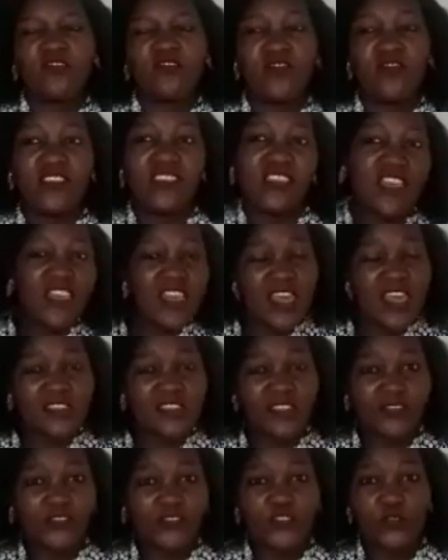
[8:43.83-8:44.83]

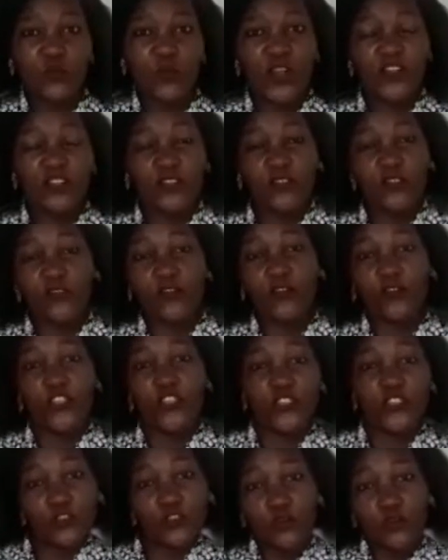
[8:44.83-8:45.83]
Yes, if it were not for
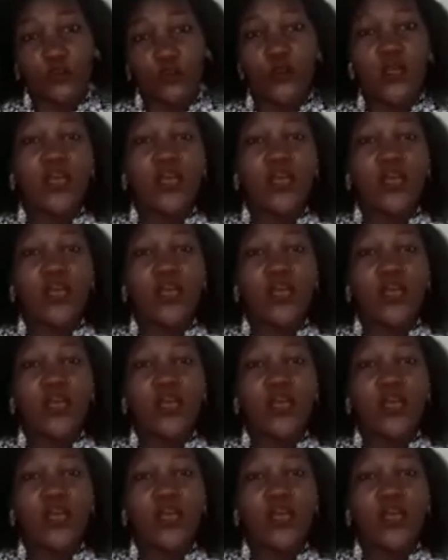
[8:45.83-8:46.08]
you,